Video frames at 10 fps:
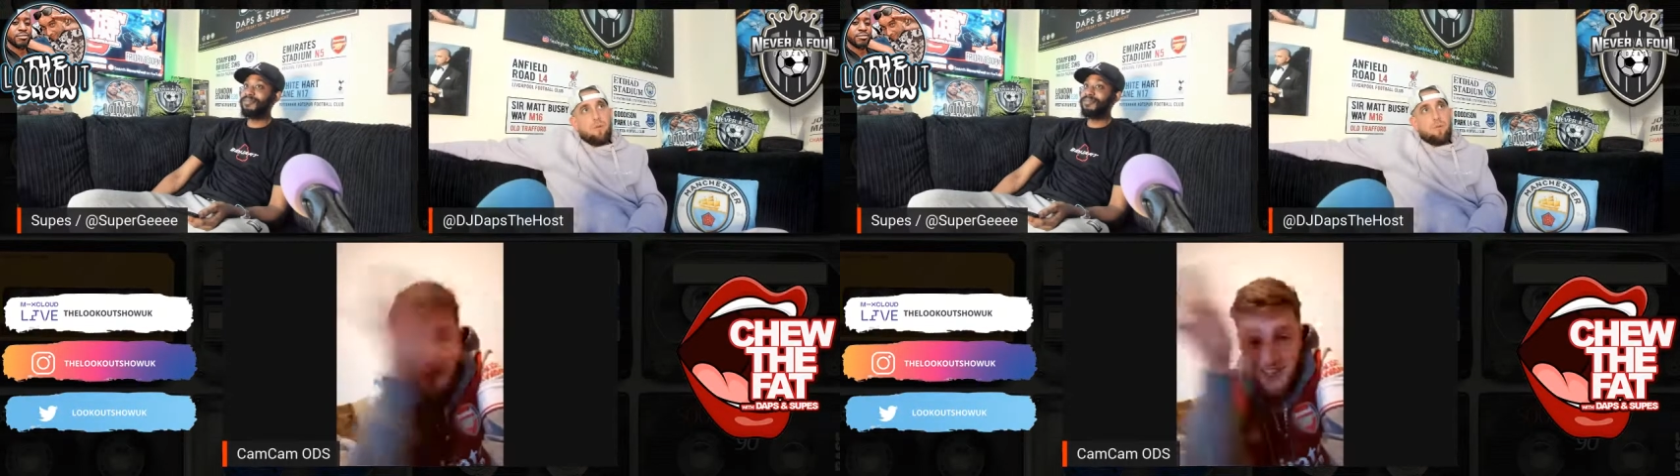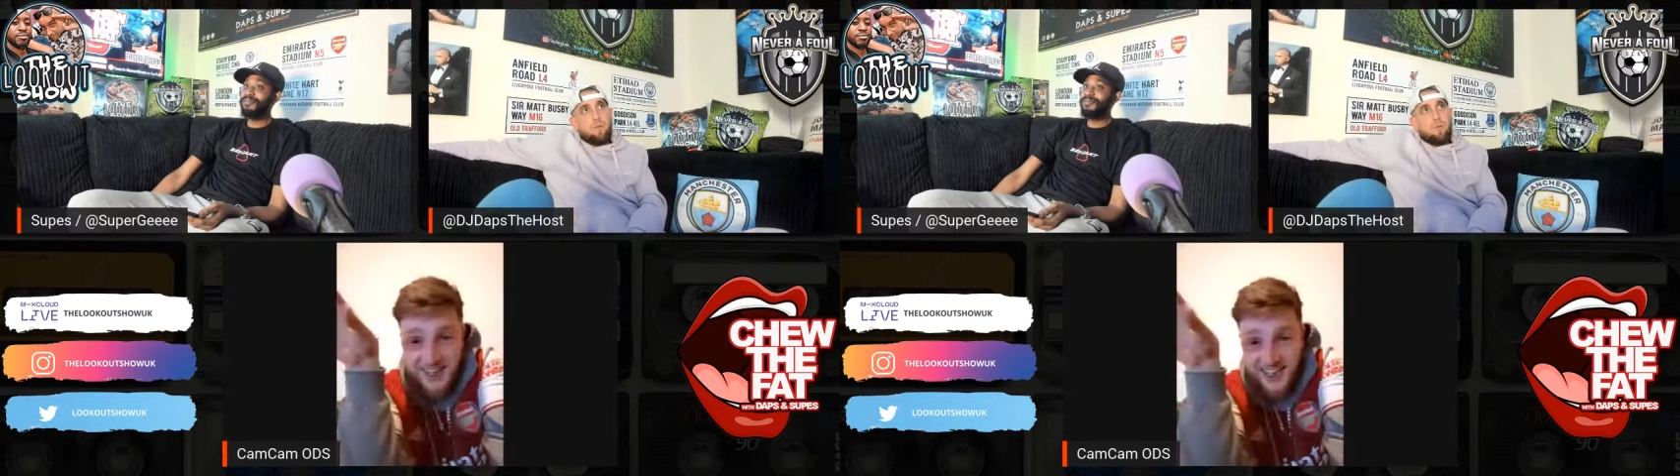
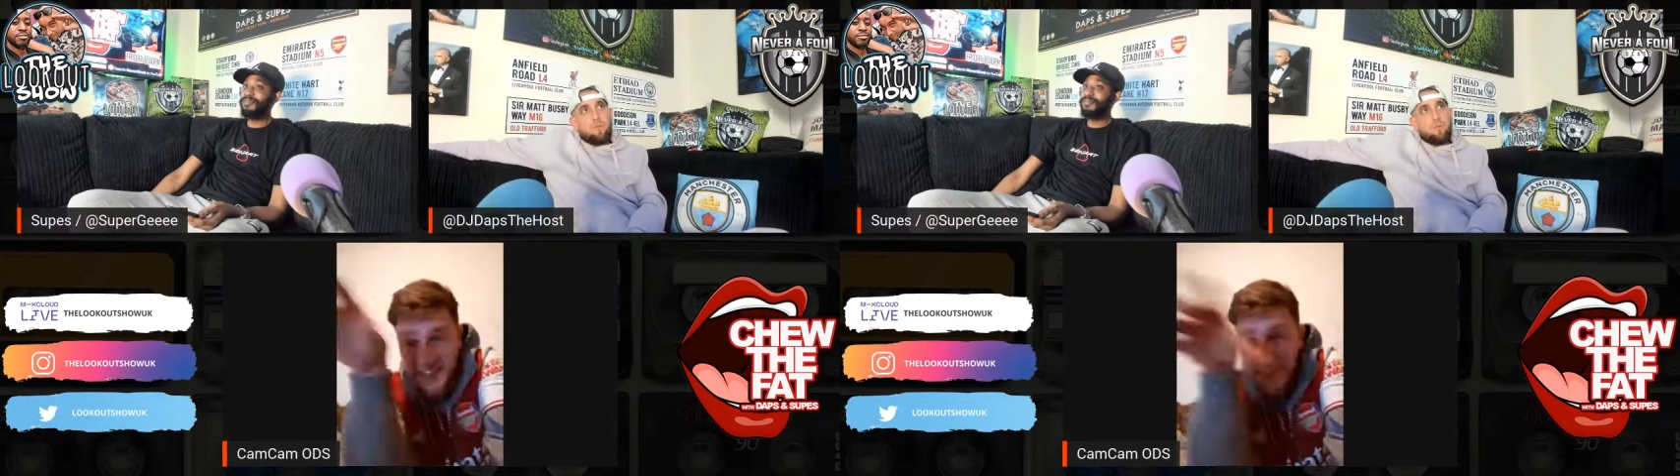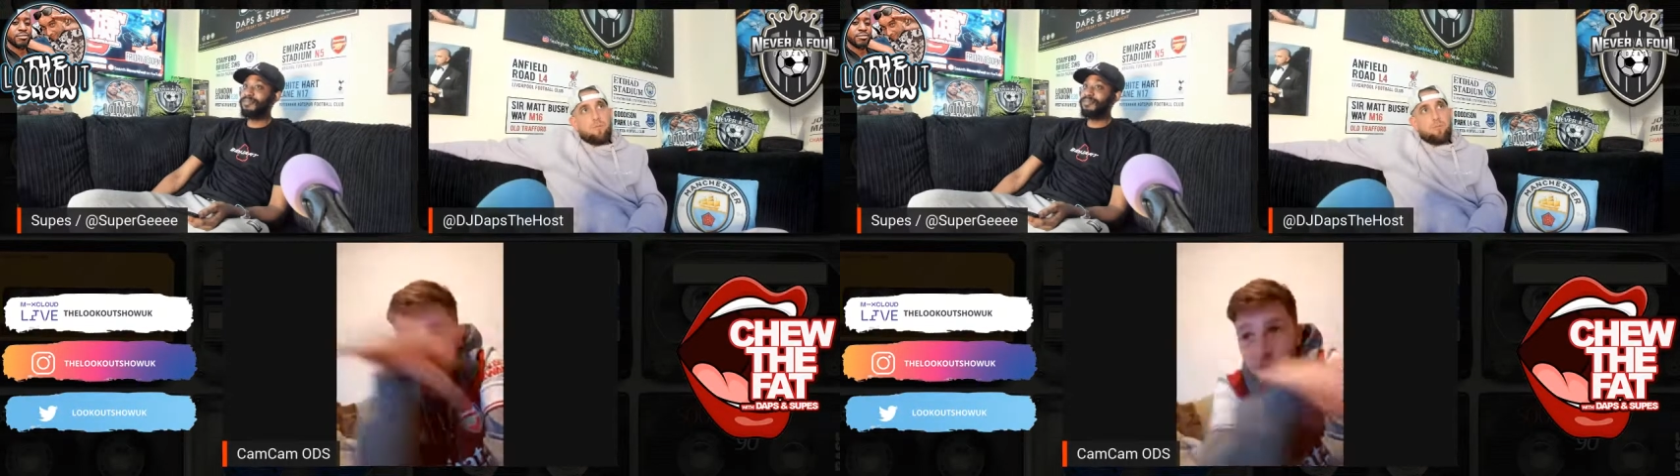League
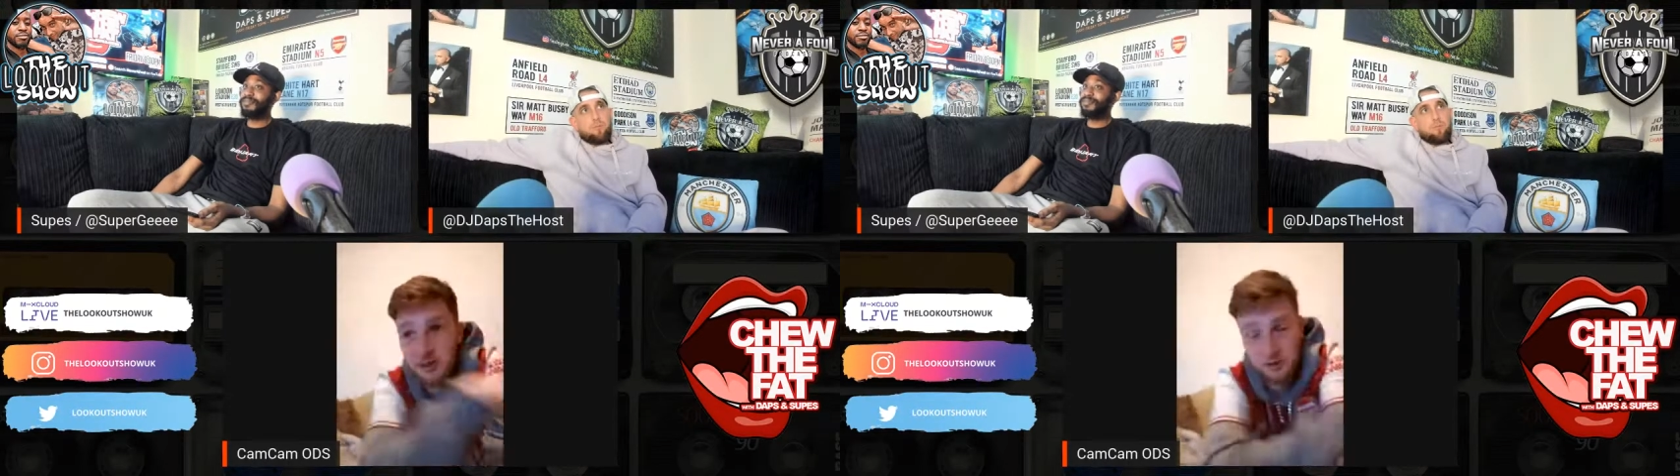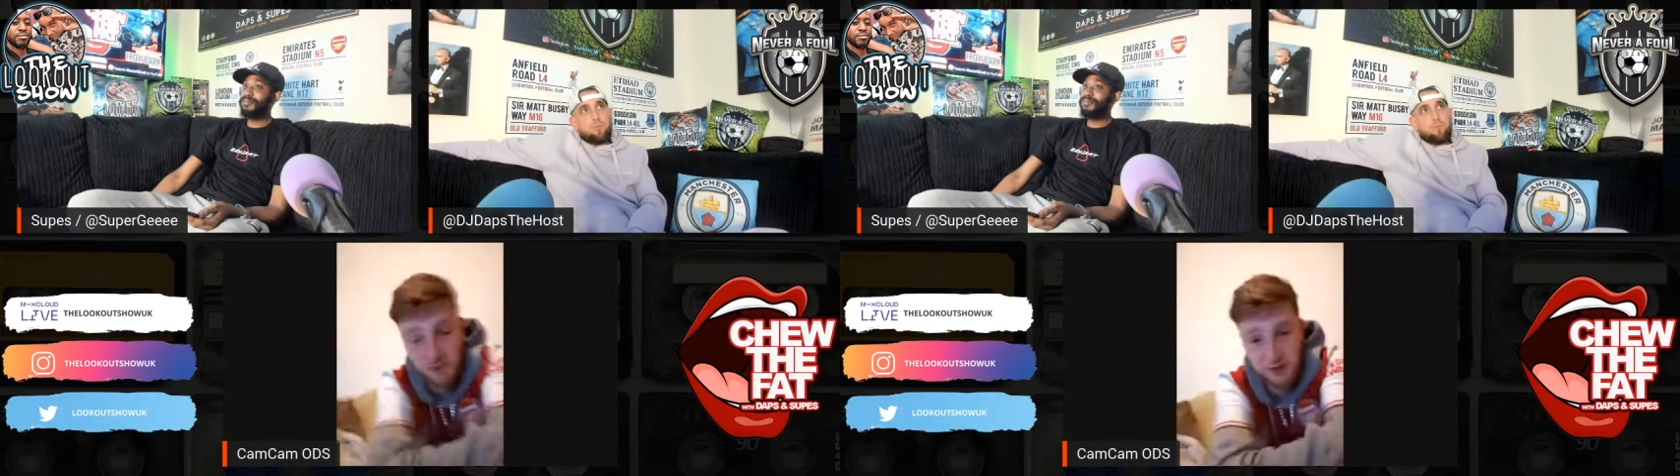latest, but
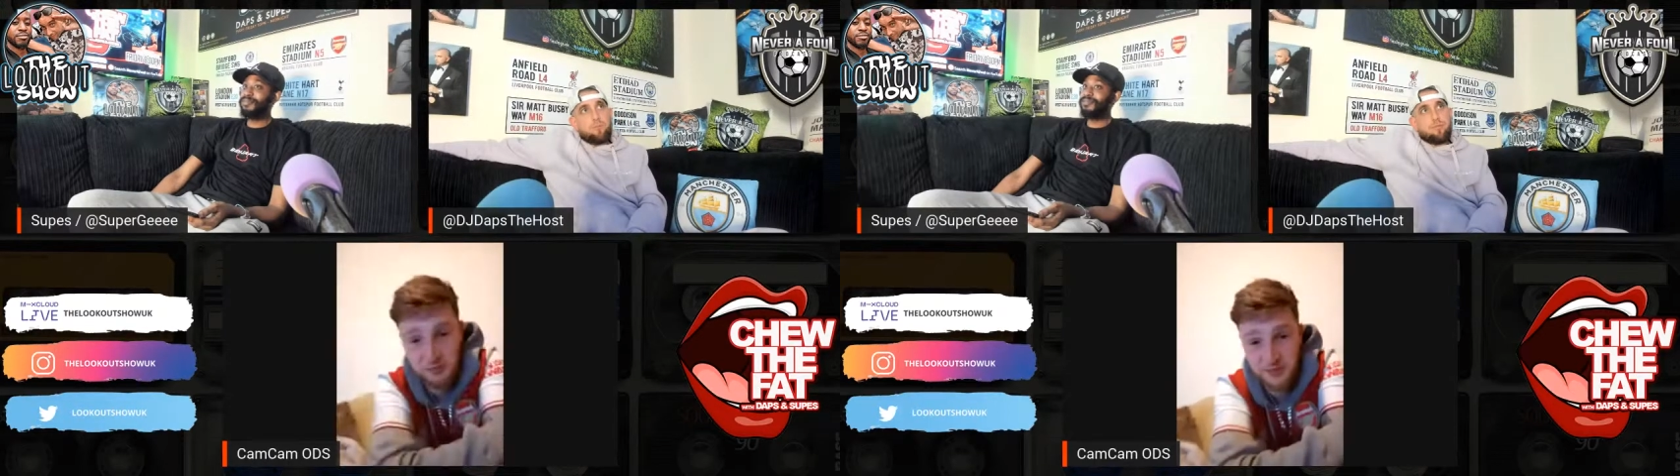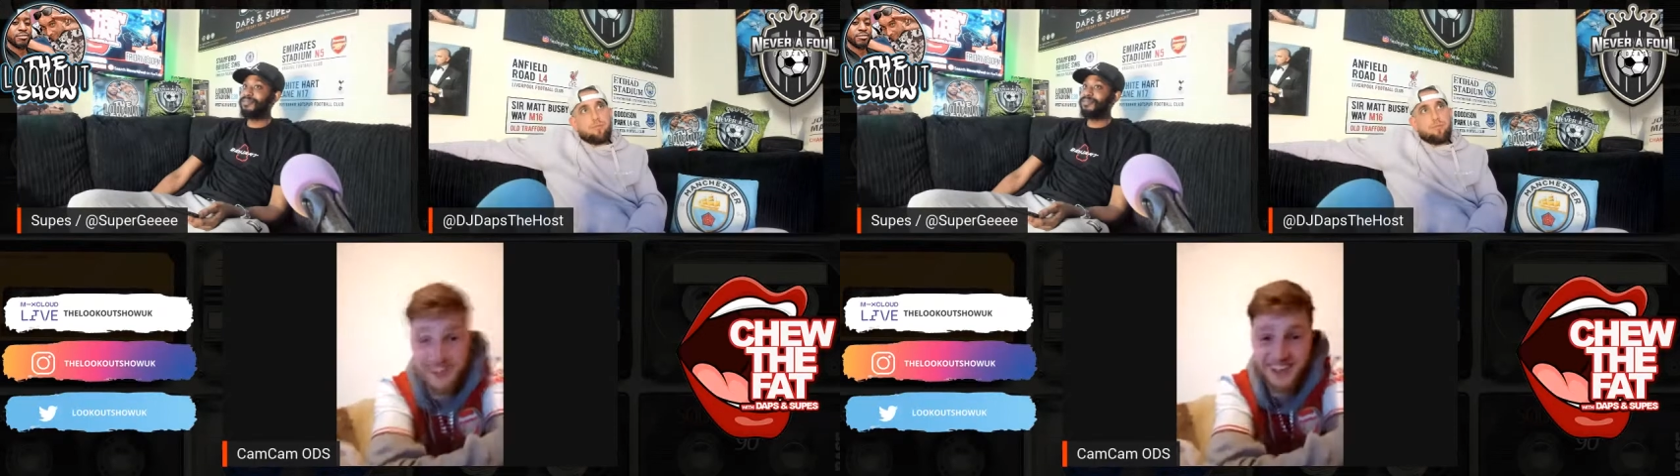it's the
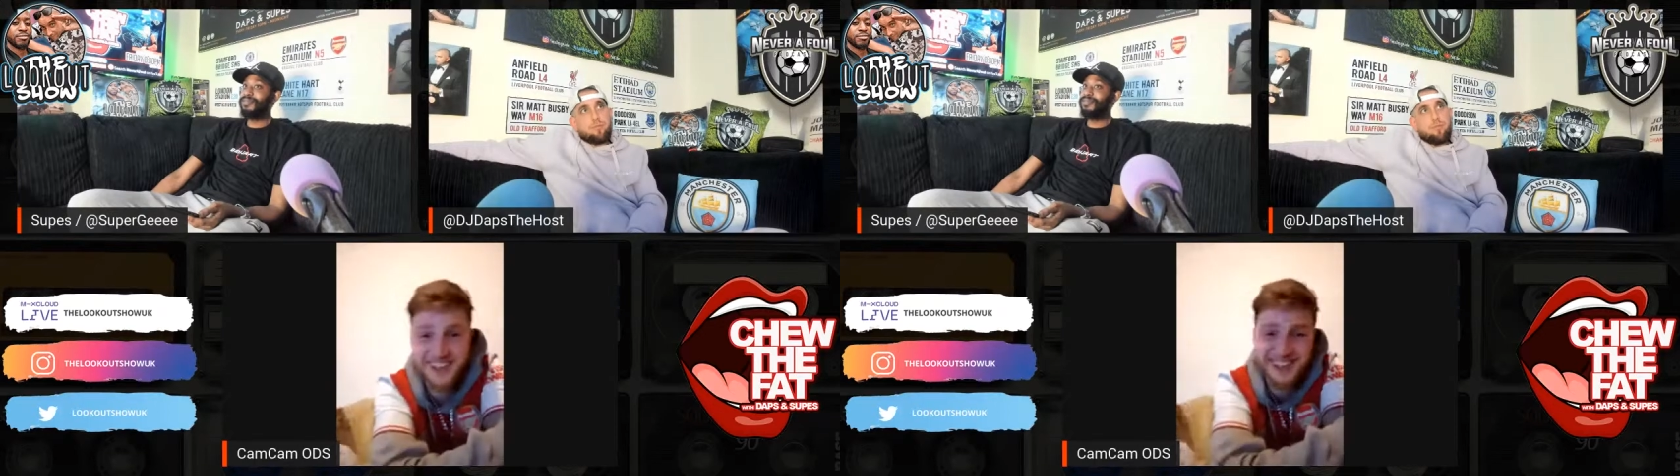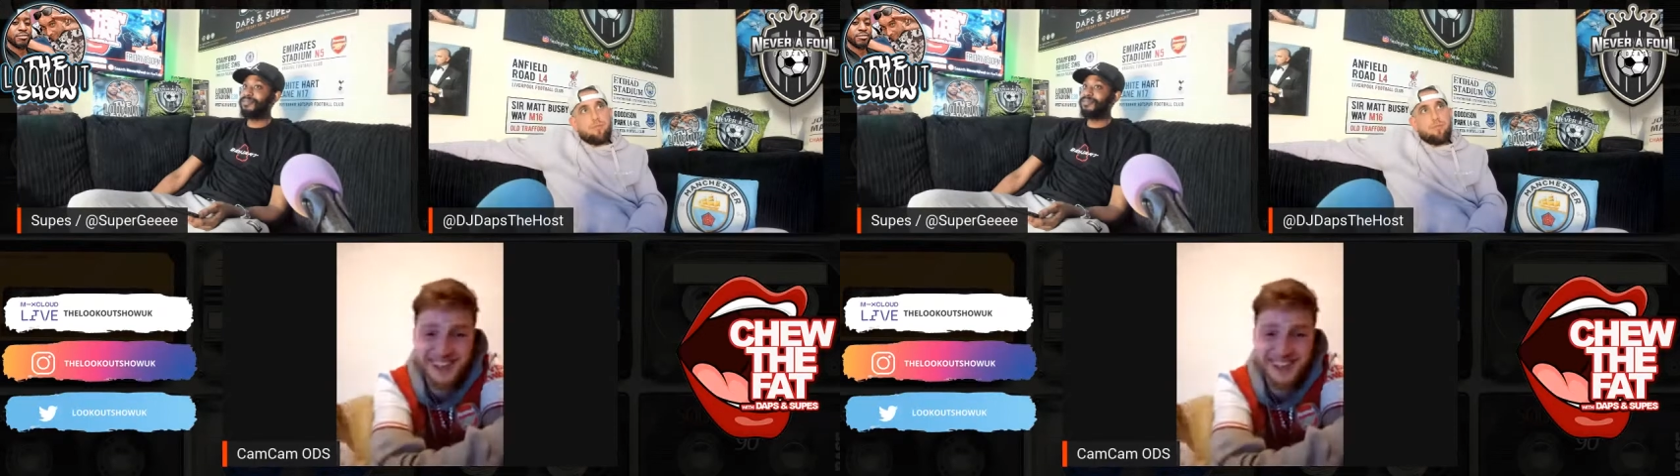rugby in it.